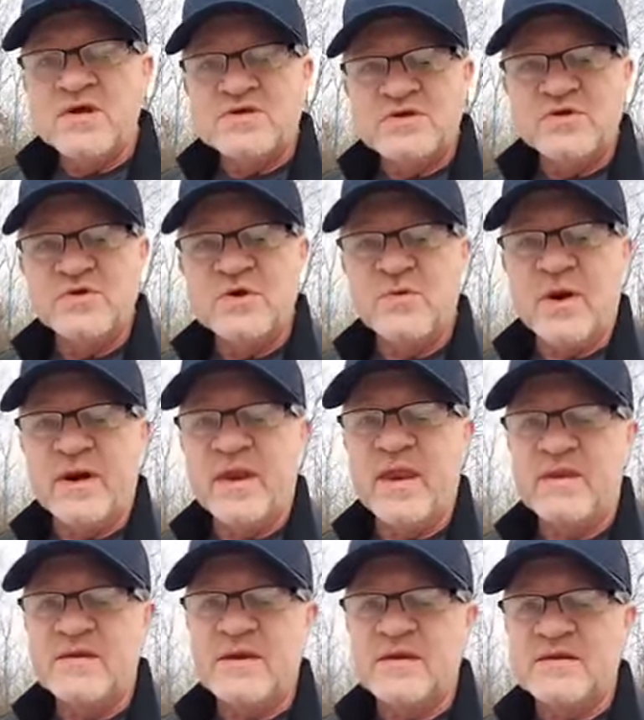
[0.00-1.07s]
Two, you want to
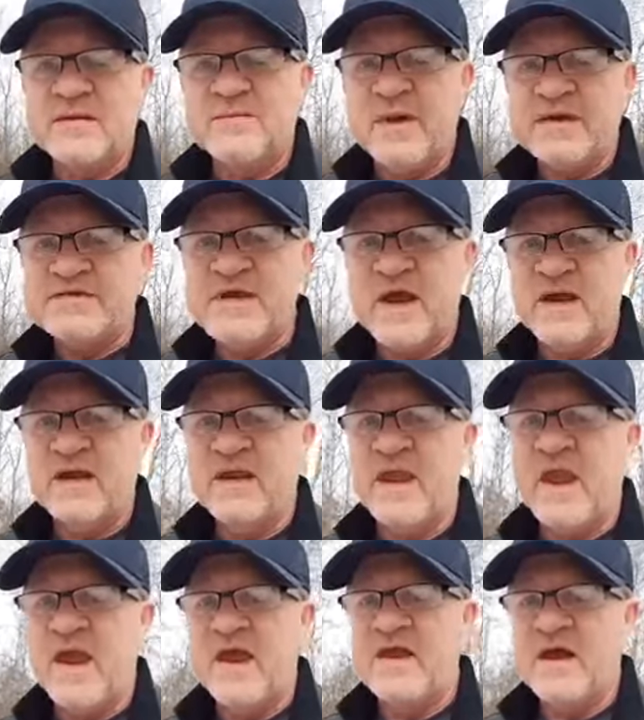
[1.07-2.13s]
get the best kind of
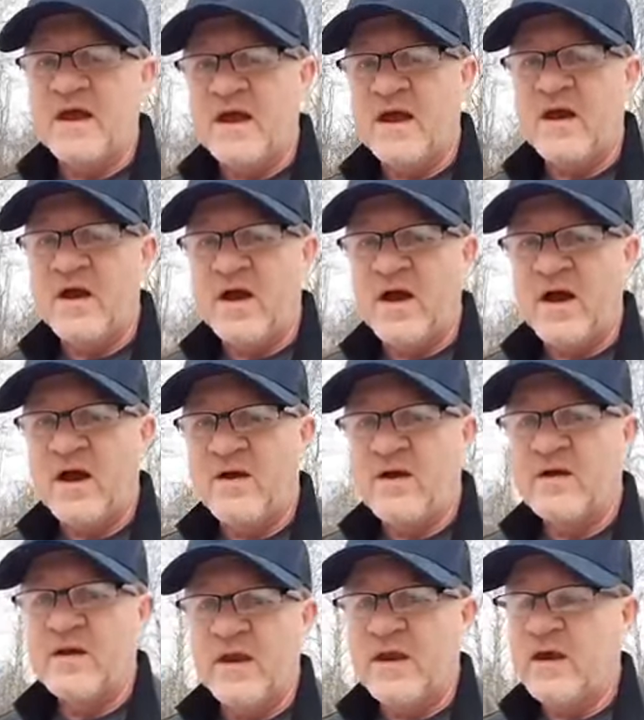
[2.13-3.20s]
uh, uh,
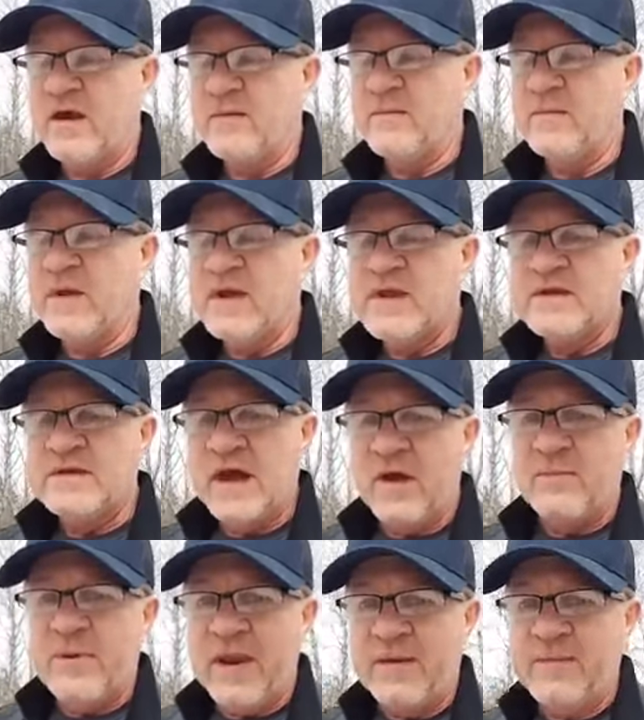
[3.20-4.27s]
um,
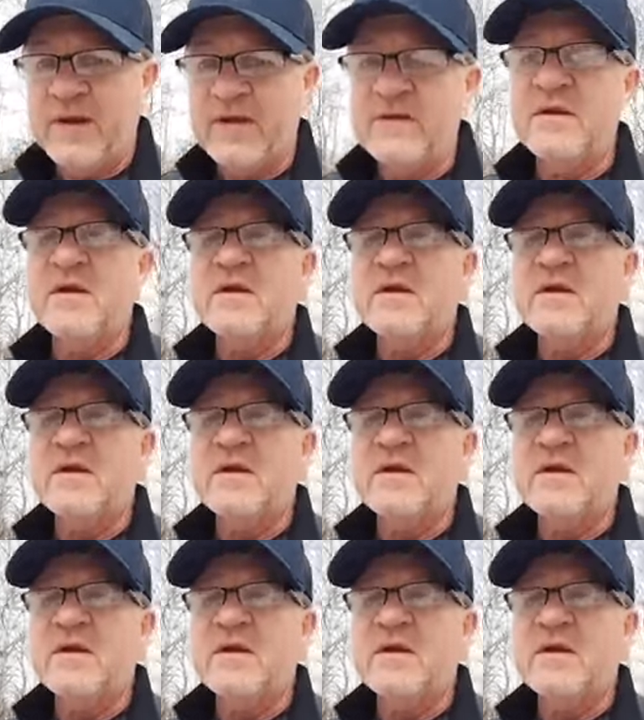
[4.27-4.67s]
down payment,